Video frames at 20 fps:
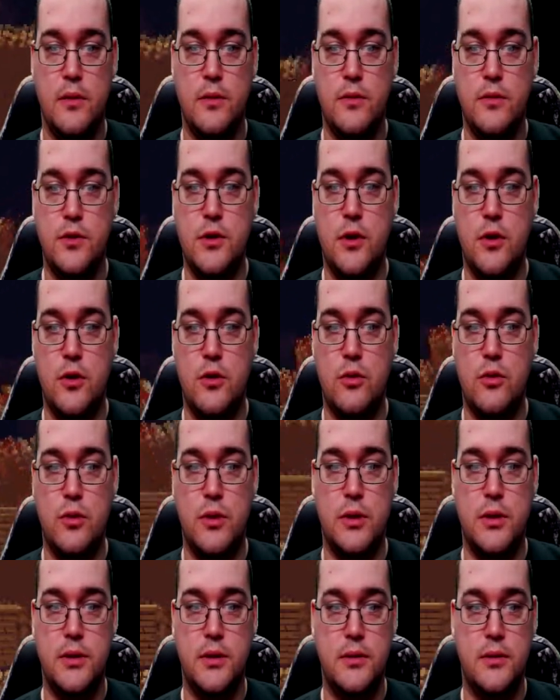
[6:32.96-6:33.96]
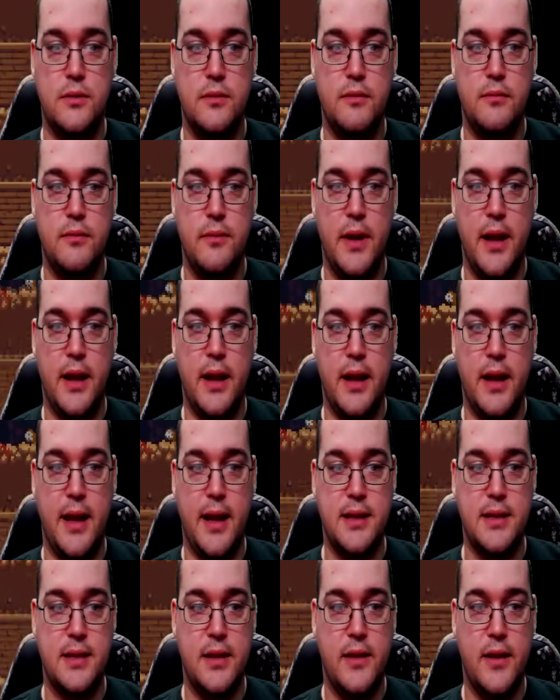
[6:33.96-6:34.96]
No! Man, I
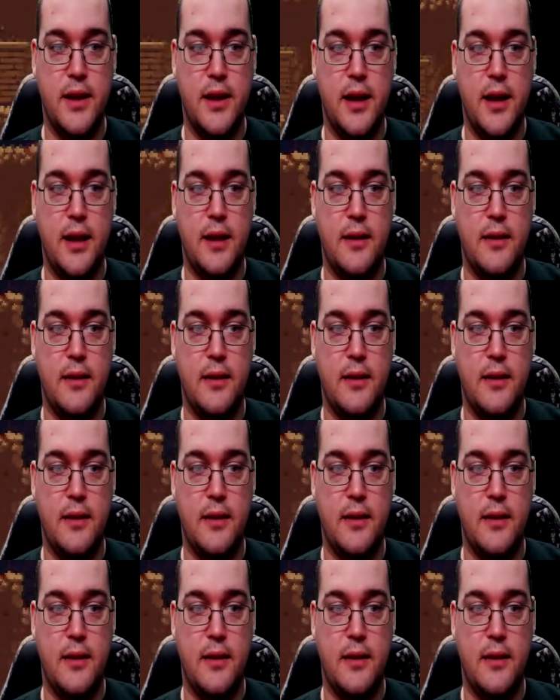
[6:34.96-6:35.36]
can't stand that guy.